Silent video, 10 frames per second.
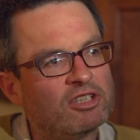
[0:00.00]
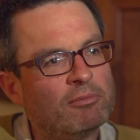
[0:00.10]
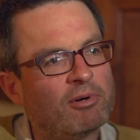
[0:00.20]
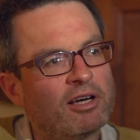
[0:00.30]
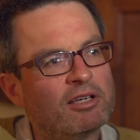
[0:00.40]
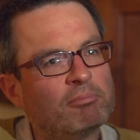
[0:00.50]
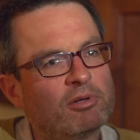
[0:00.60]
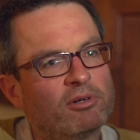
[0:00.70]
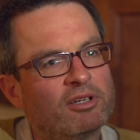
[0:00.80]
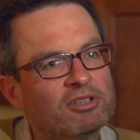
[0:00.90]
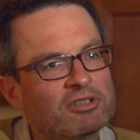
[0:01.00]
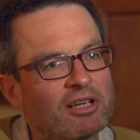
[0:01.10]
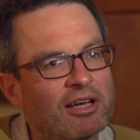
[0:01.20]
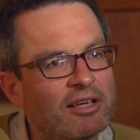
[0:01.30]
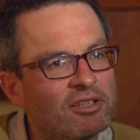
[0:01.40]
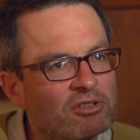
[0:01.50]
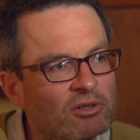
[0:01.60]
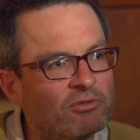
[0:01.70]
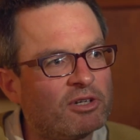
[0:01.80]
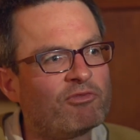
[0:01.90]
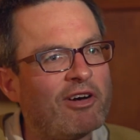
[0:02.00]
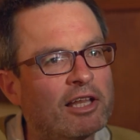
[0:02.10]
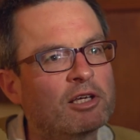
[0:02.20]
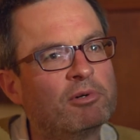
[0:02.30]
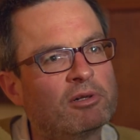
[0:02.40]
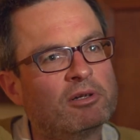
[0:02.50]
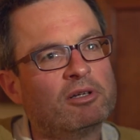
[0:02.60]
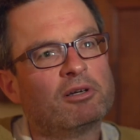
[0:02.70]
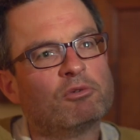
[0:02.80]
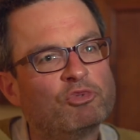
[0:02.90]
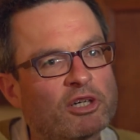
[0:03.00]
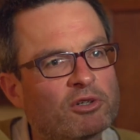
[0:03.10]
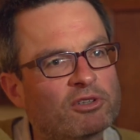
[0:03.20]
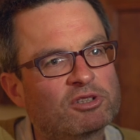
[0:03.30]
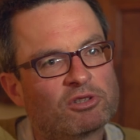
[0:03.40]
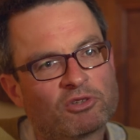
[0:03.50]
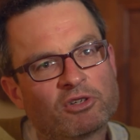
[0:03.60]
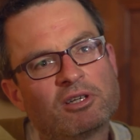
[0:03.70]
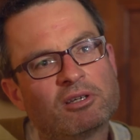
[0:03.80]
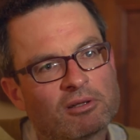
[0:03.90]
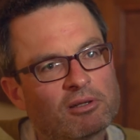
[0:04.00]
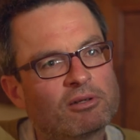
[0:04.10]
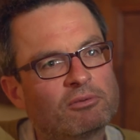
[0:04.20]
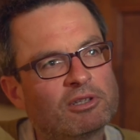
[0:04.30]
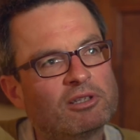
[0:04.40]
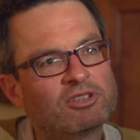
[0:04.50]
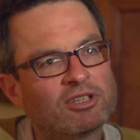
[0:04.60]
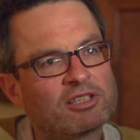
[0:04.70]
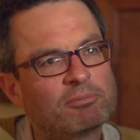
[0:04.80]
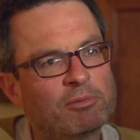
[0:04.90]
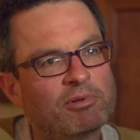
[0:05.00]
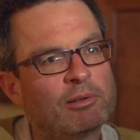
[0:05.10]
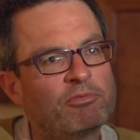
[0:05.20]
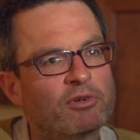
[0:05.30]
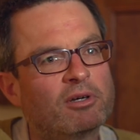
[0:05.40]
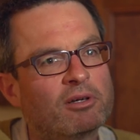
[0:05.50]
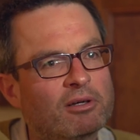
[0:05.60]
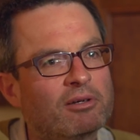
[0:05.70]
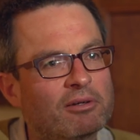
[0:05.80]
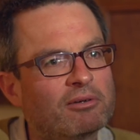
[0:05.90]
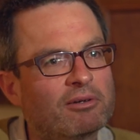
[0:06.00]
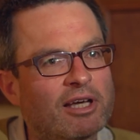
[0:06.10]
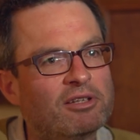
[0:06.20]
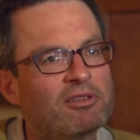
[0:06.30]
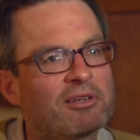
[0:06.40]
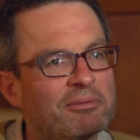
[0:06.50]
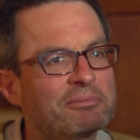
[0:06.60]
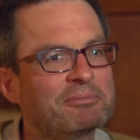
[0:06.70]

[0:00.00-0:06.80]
seen by employers as a very valuable, rigorous degree that really sets people up for anything.